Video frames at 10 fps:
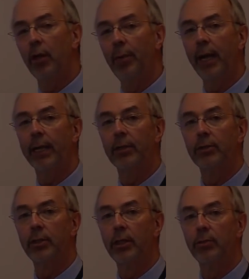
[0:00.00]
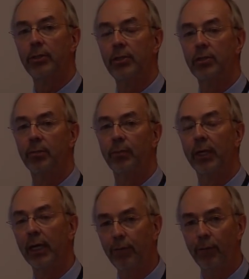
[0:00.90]
go back to the old system
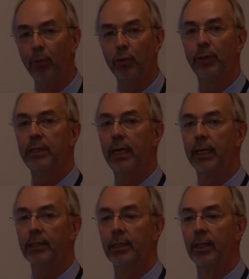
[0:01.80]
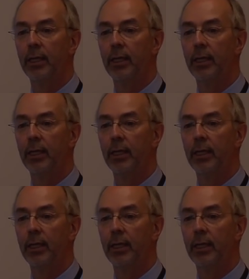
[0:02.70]
that he fought to protect.